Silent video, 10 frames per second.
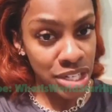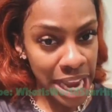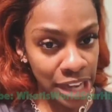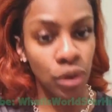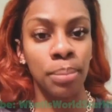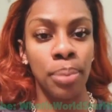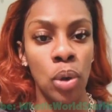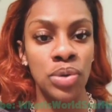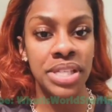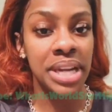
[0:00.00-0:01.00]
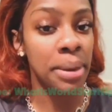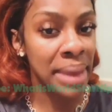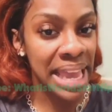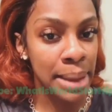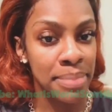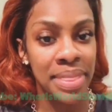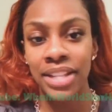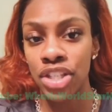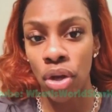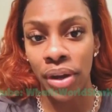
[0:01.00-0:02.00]
Shade Room posted a meme
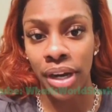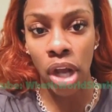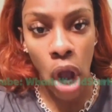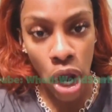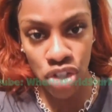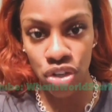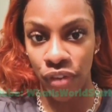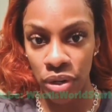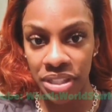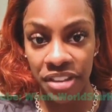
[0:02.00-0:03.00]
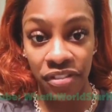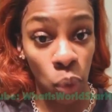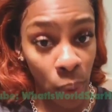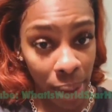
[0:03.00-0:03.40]
that started controversy for